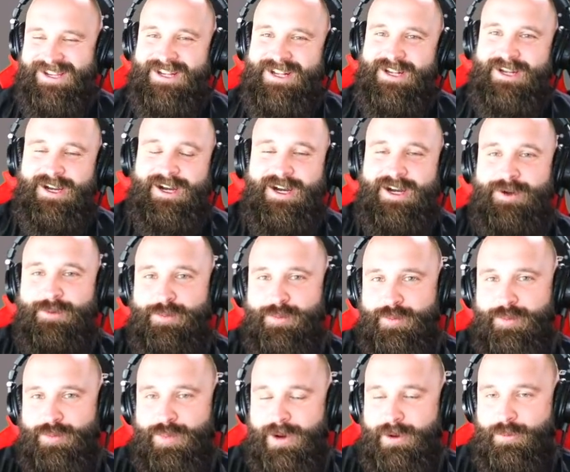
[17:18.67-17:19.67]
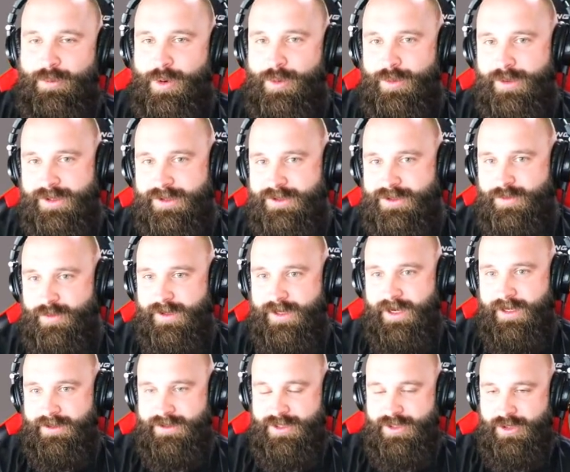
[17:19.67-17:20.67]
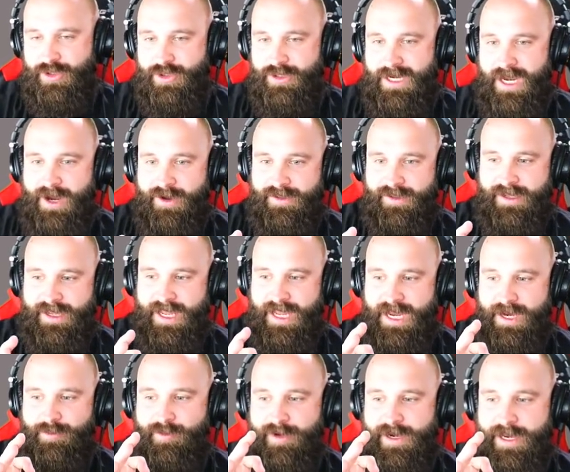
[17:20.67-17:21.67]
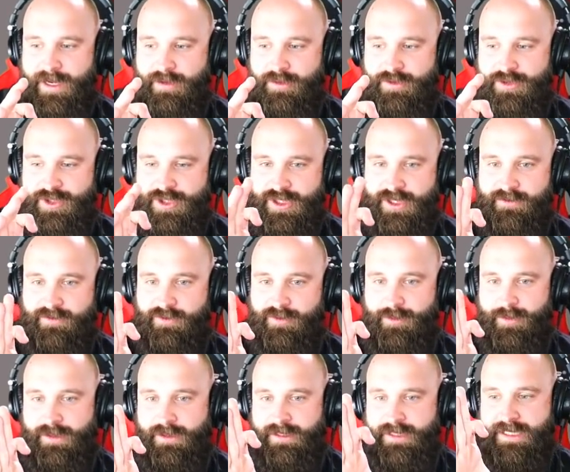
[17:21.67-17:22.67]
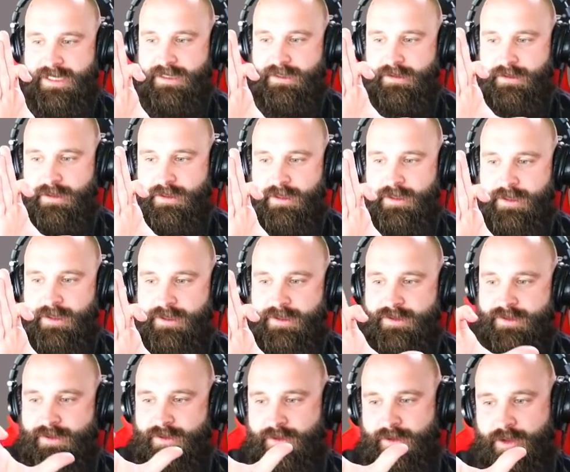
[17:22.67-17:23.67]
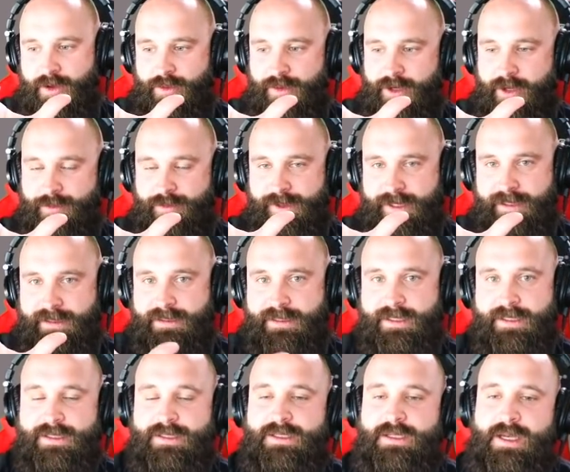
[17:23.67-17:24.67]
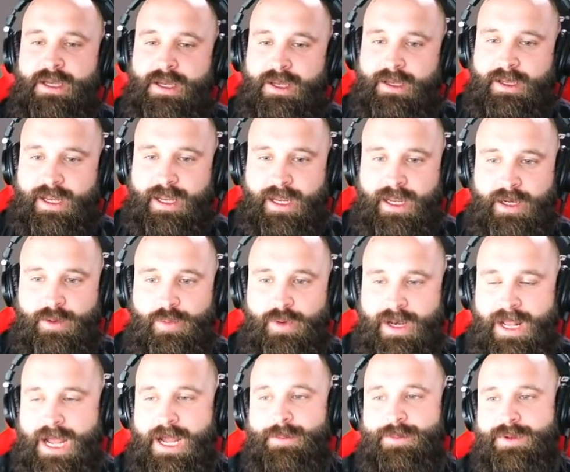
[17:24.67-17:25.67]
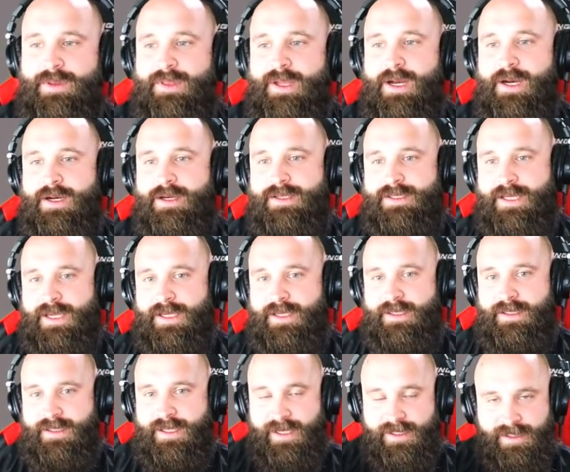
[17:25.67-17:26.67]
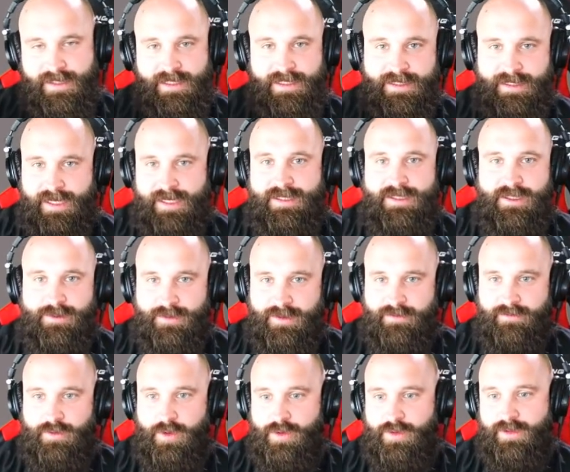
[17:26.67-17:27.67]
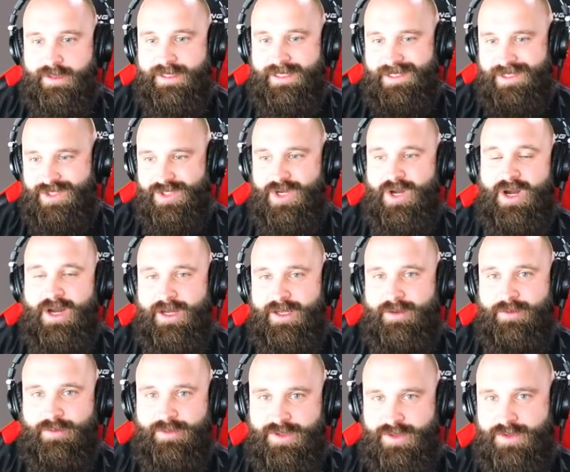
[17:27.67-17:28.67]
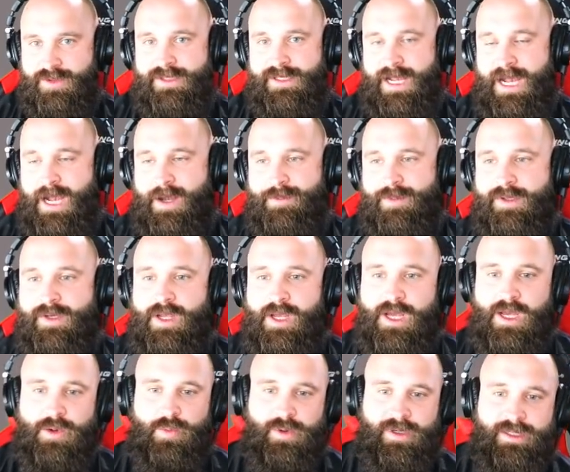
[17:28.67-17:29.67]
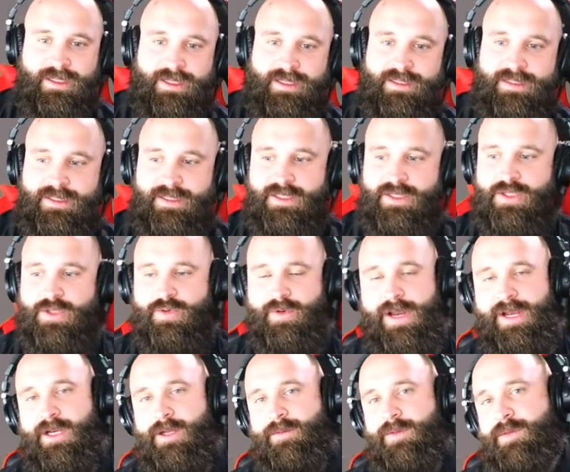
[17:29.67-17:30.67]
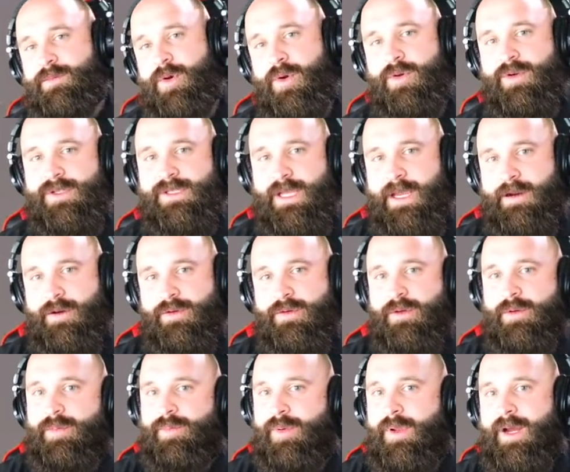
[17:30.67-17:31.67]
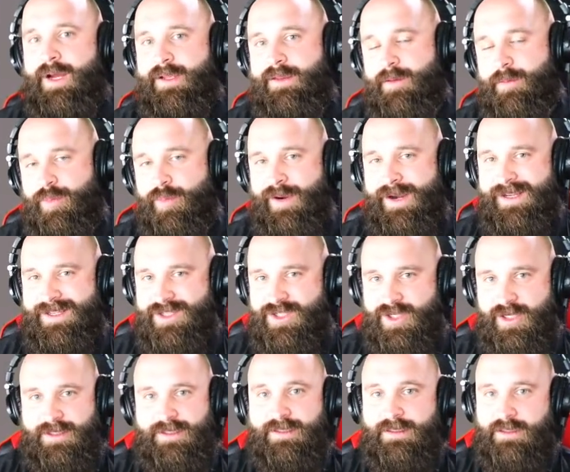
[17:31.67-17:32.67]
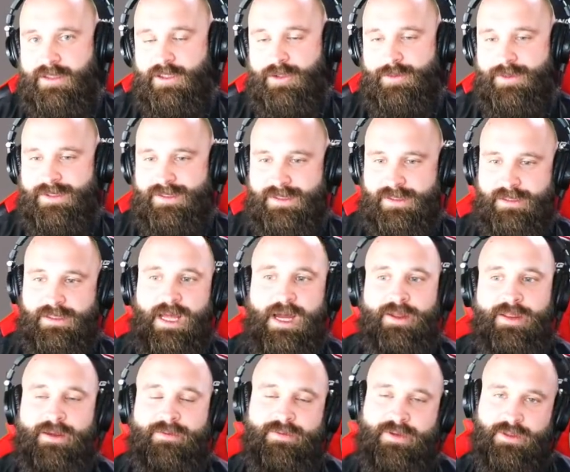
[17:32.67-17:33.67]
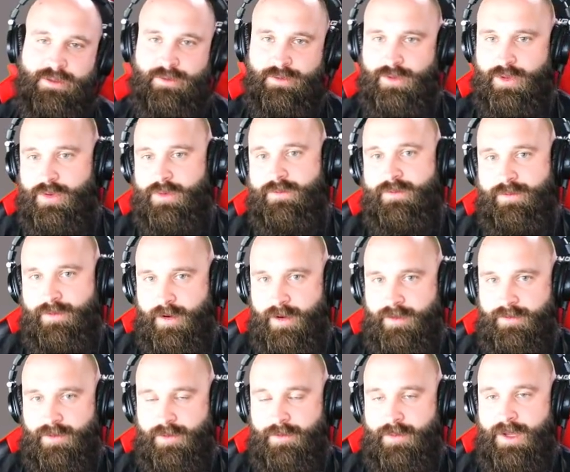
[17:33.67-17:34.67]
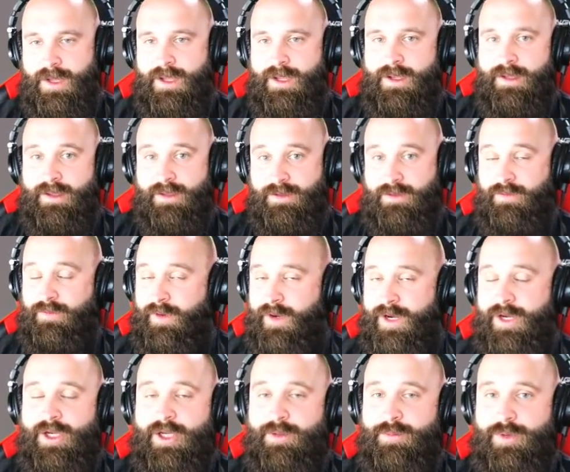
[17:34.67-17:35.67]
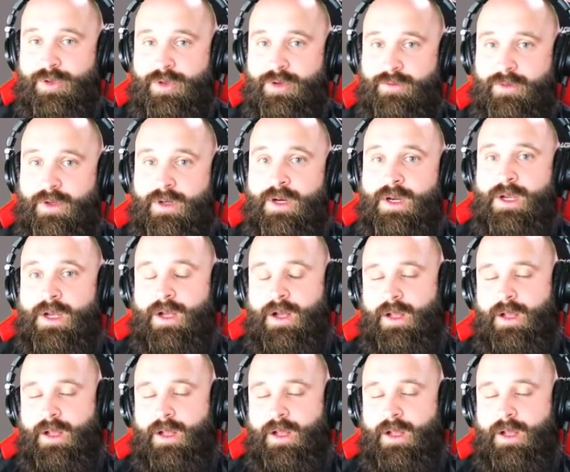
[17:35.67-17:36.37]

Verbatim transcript: uh, but what we're going to do is we're going to actually look how the camera angle shifts from a lean to going up like this. And what happened there is that, yes, he said something vocally. He saw it as soon as it happened. What he did is he straightened up the motorcycle and applied the brakes just a little bit to allow that vehicle to go in front of him. It was a very good maneuver. A